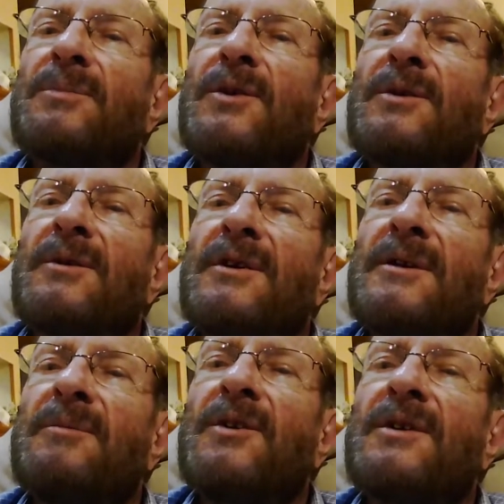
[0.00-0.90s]

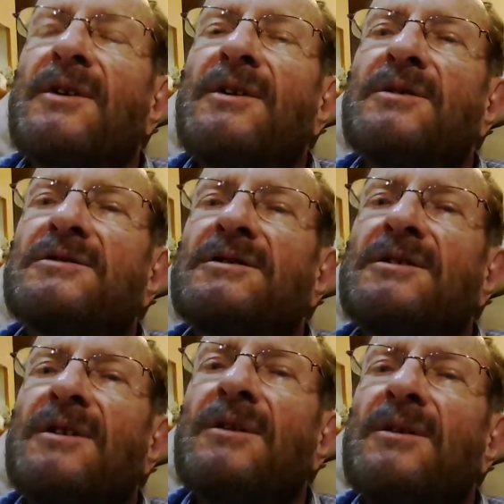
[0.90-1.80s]
program, you can use it
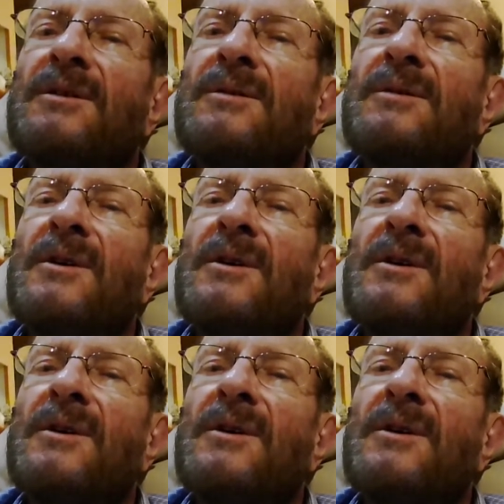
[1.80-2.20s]
to do